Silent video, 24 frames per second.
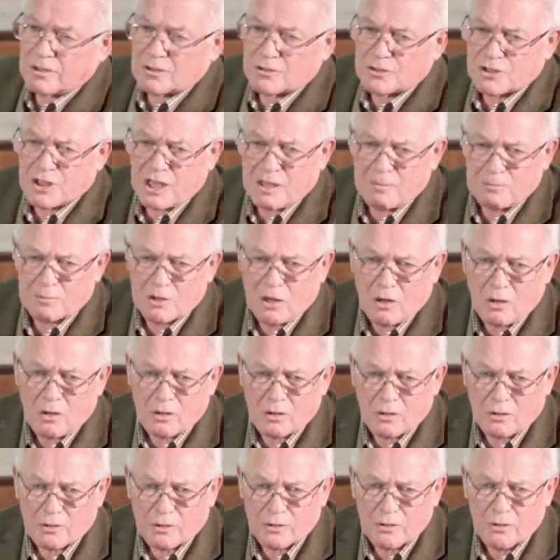a
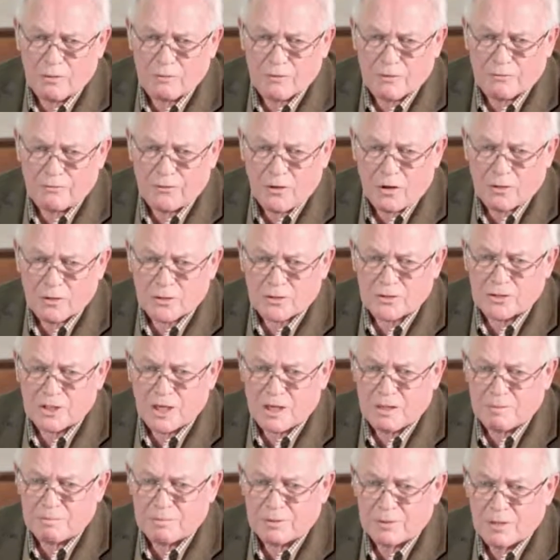sheepdog looking over the flock of
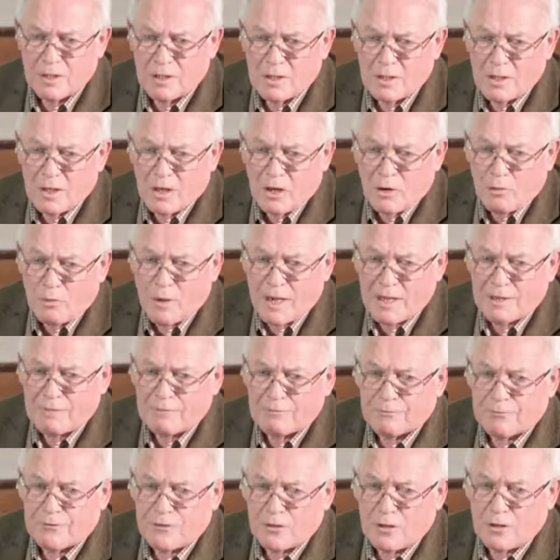sheep,
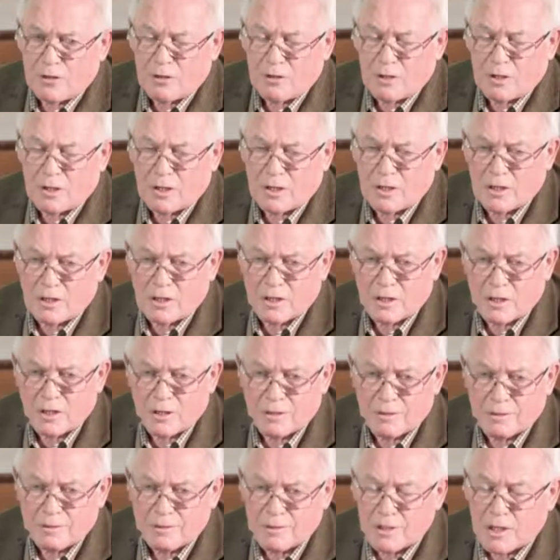waiting for
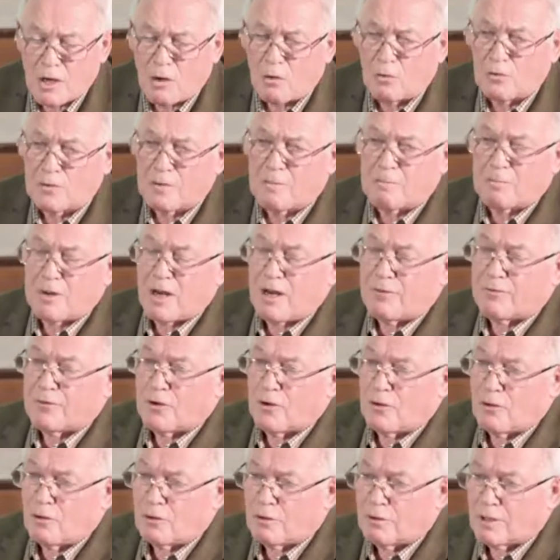a golden plover
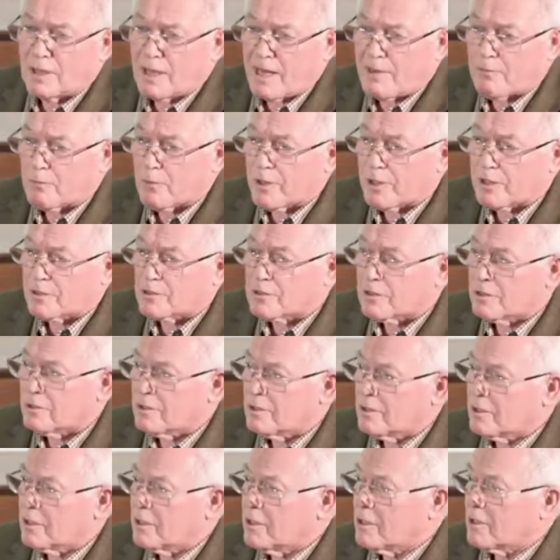or a lapwing
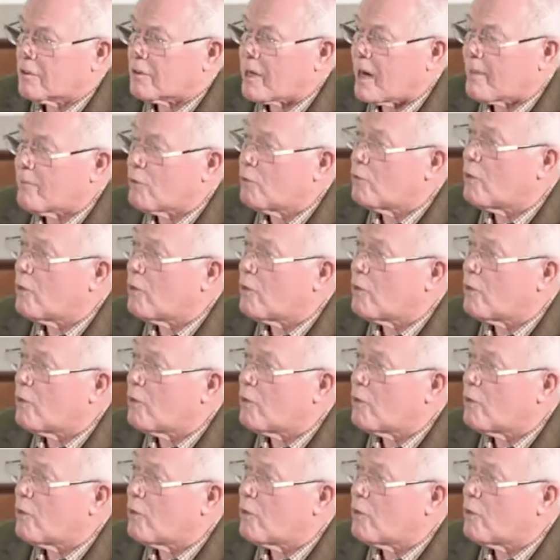to grab a